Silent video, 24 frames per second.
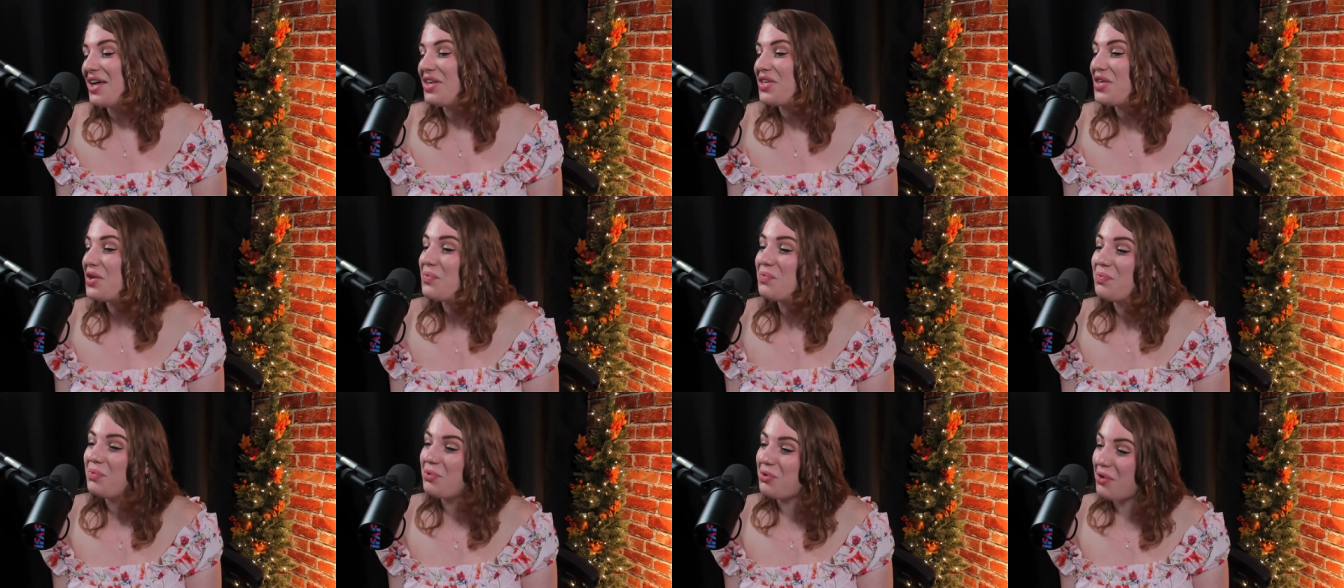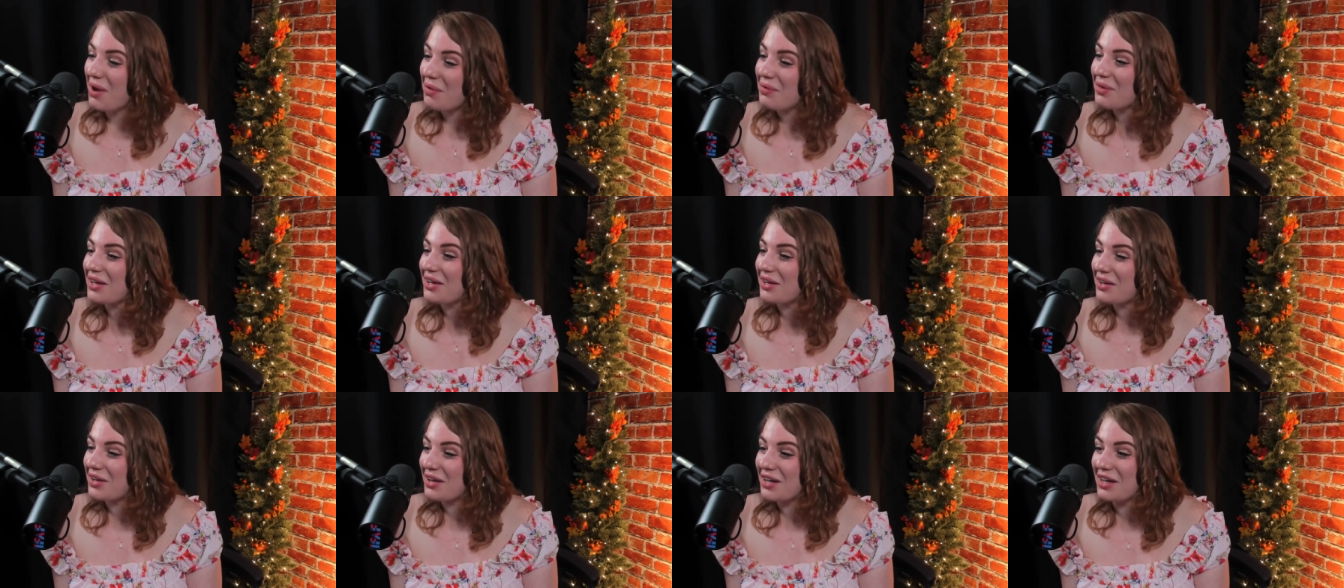you
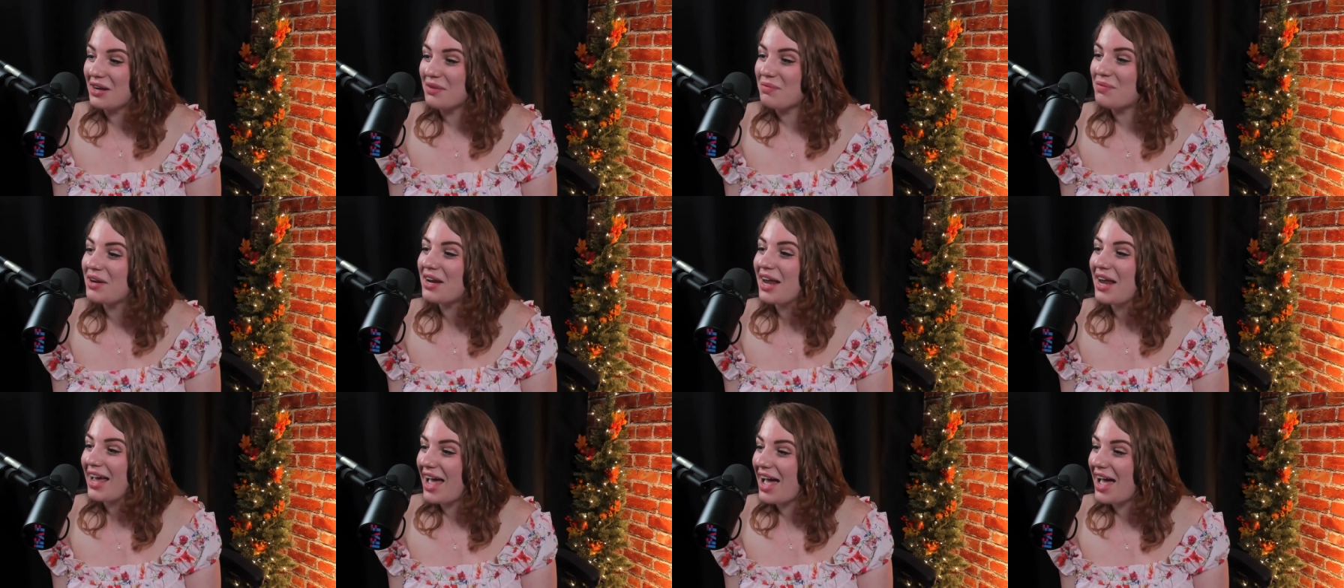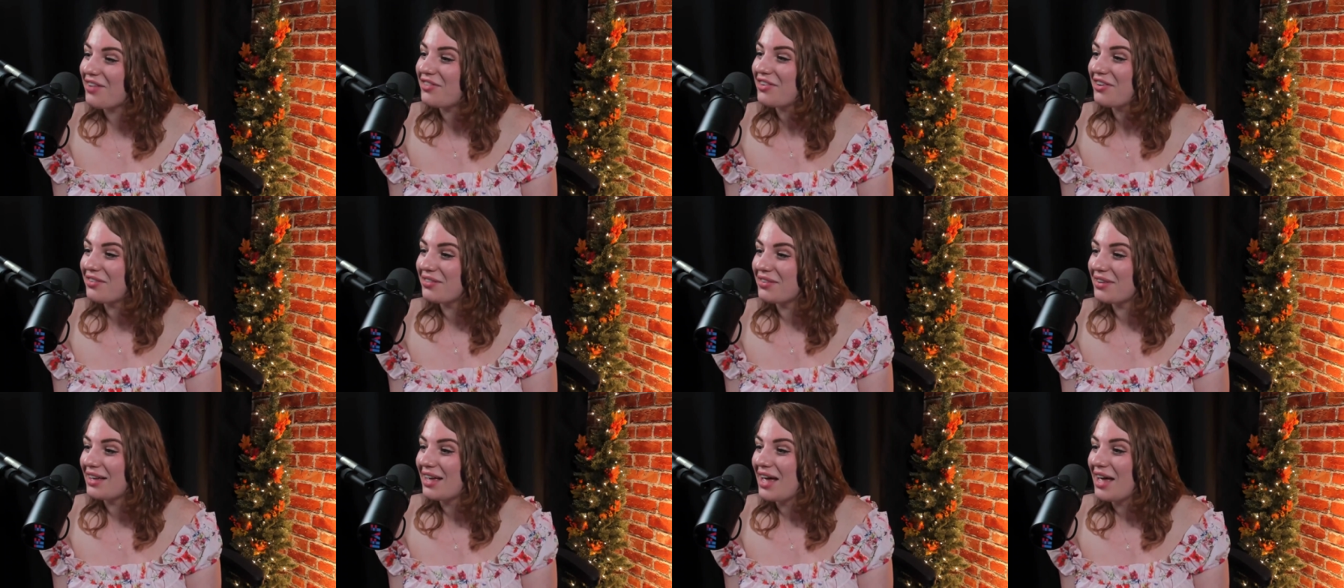probably you could, but I
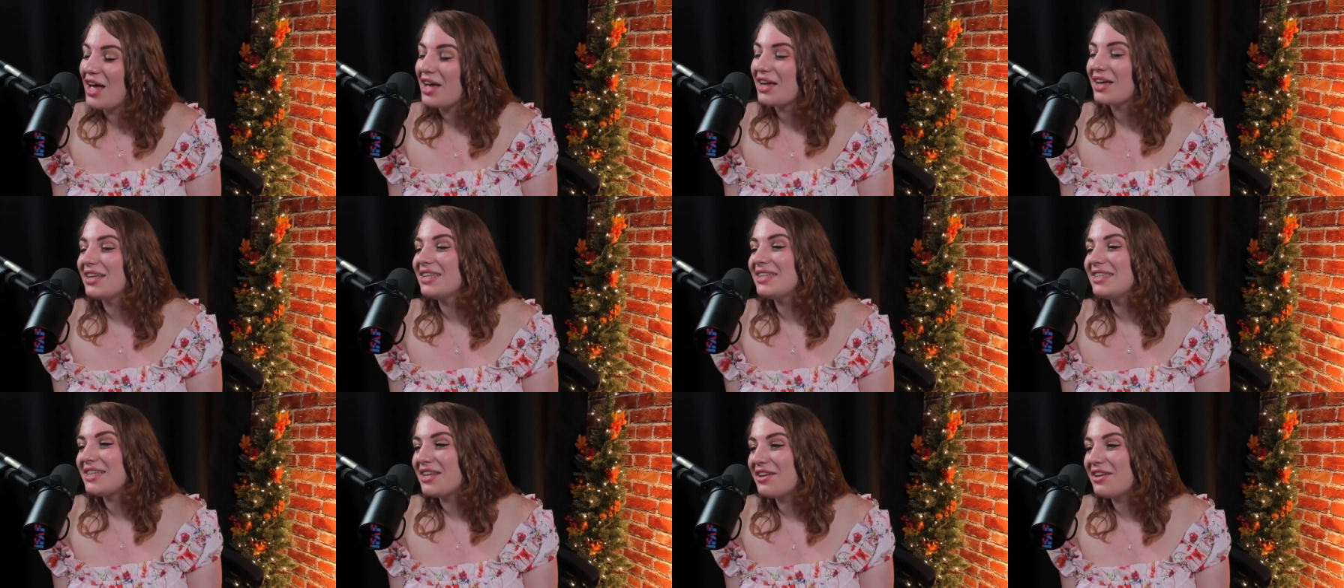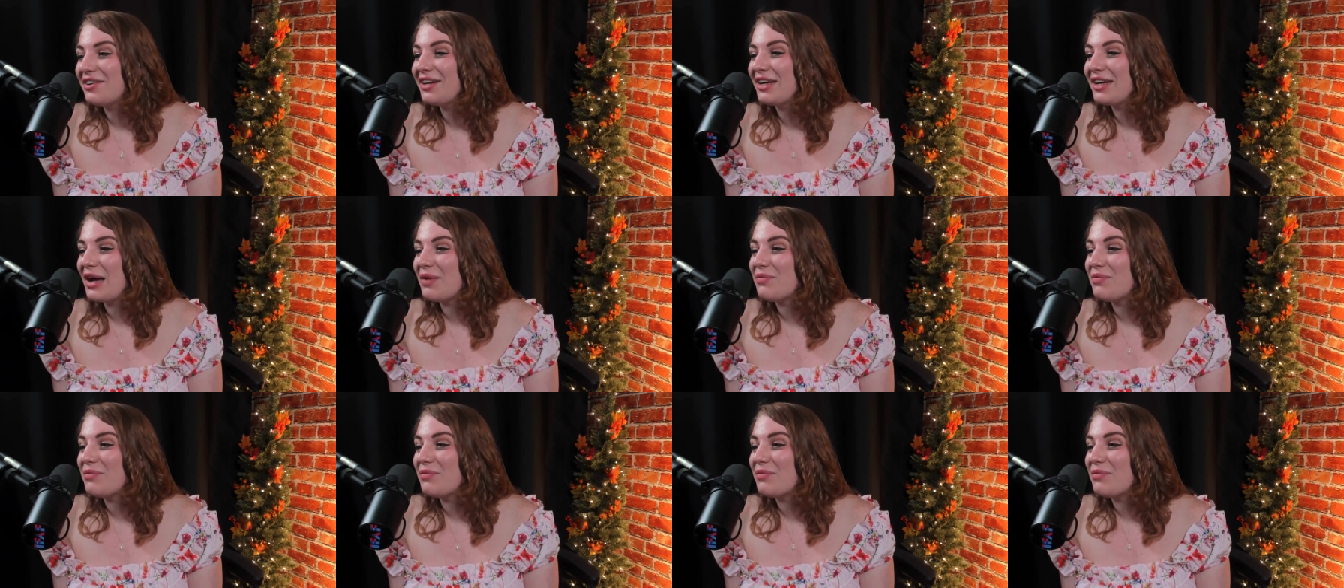rod? considering I'm